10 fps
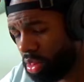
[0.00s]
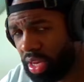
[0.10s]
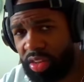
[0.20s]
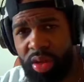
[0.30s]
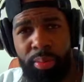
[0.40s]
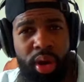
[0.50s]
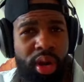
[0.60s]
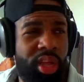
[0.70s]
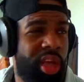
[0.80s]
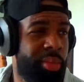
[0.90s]
If you
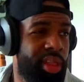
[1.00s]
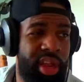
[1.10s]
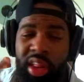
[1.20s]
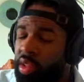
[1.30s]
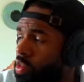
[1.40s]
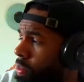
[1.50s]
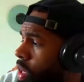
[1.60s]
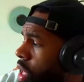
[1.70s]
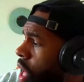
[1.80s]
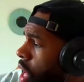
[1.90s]
said
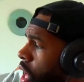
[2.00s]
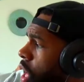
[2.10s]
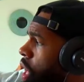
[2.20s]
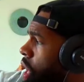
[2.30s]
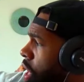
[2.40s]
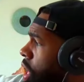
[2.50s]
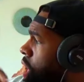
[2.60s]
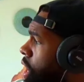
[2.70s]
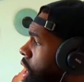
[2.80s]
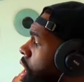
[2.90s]
está
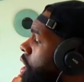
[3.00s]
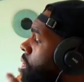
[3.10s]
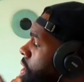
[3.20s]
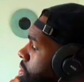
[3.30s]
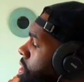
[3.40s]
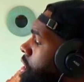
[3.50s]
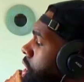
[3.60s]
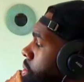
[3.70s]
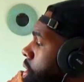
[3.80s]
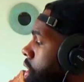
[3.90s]
escuchándola
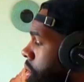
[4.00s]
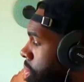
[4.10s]
or